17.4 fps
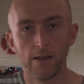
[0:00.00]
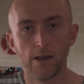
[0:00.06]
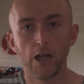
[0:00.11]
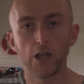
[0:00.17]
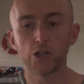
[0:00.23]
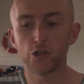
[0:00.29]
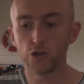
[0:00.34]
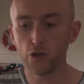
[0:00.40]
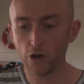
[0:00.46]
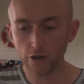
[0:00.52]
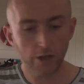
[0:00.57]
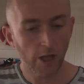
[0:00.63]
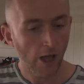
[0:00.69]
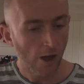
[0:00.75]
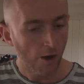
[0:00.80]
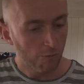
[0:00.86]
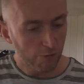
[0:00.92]
It's not
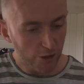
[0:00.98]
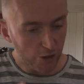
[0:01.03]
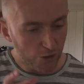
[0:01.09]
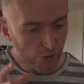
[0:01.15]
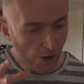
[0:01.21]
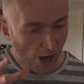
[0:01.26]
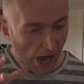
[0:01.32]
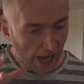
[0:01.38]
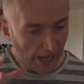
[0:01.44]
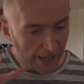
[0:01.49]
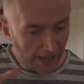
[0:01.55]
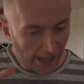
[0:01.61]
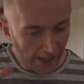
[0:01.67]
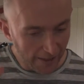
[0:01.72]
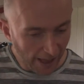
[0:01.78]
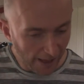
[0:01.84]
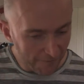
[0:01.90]
when you
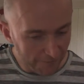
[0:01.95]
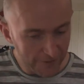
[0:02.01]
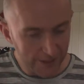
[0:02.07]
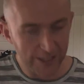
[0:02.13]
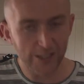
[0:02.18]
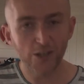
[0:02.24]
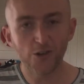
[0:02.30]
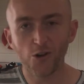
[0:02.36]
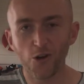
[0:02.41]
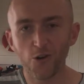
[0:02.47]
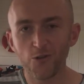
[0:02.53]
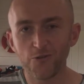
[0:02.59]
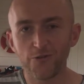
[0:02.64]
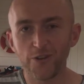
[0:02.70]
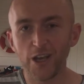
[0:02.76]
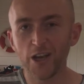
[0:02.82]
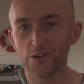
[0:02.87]
have zero
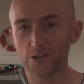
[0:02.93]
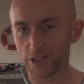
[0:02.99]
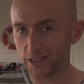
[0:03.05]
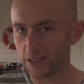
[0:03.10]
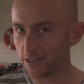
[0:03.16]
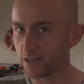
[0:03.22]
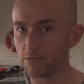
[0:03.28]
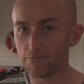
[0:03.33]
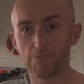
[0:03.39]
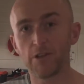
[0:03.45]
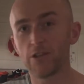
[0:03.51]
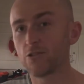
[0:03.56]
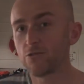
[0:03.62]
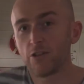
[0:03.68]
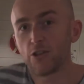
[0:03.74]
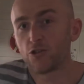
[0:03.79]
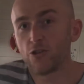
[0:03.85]
fear, because
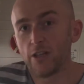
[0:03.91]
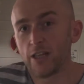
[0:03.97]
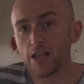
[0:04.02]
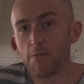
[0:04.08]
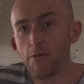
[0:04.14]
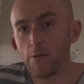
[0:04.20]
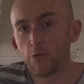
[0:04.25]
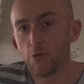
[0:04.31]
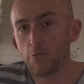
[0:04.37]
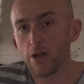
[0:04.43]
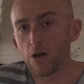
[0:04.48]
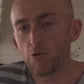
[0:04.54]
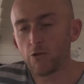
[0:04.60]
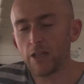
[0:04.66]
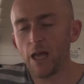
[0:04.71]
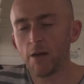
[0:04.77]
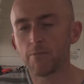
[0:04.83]
it's going to come up no matter
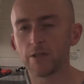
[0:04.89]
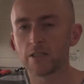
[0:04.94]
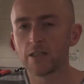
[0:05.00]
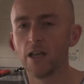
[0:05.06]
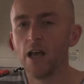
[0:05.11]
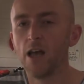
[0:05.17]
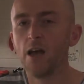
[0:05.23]
what happens,